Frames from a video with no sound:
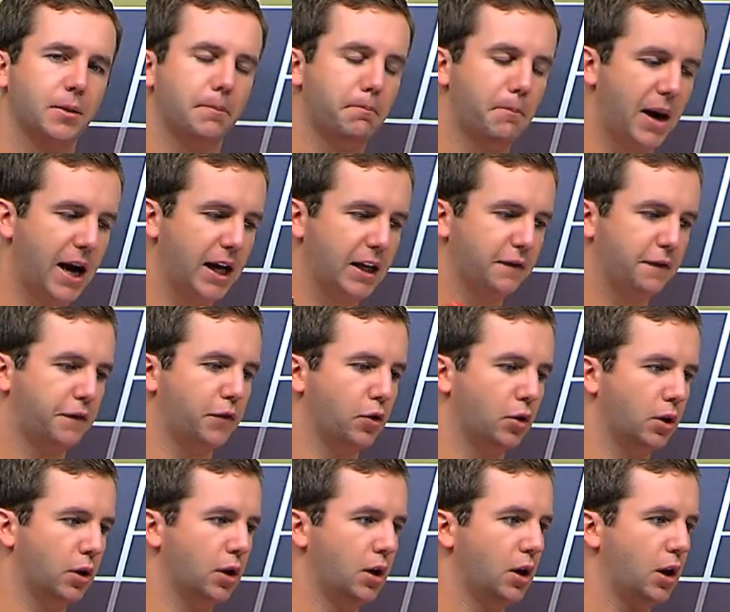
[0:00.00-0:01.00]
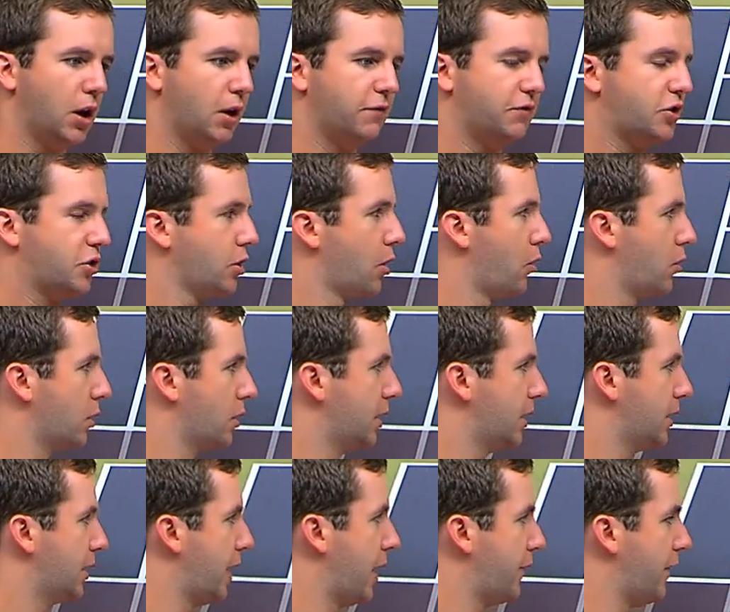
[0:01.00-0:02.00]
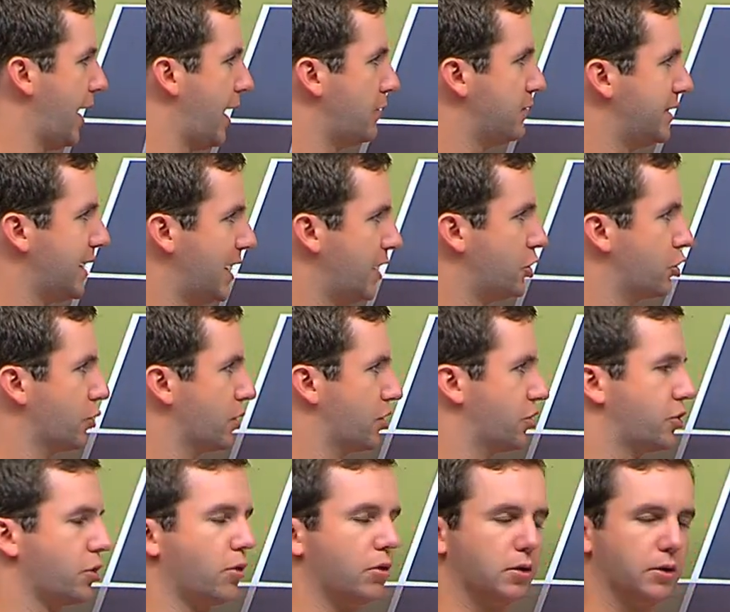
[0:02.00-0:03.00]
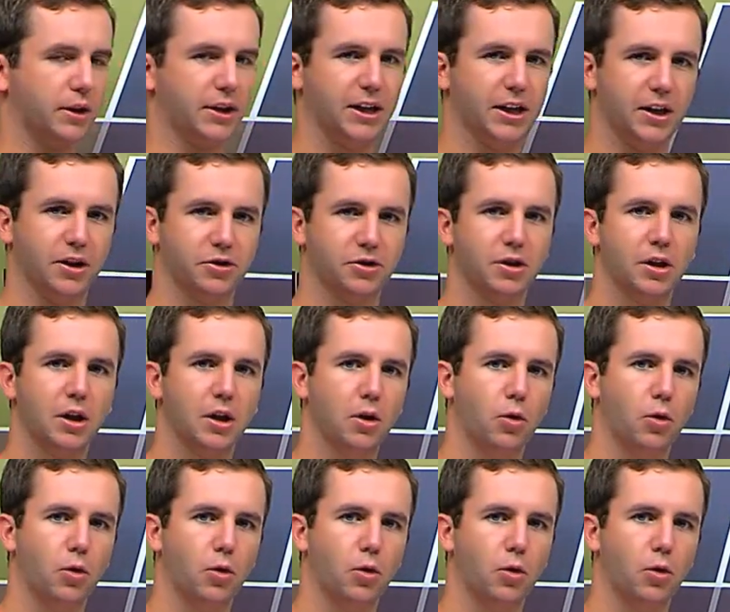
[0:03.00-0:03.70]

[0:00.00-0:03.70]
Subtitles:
mindful of Soderling, of how dangerous Soderling is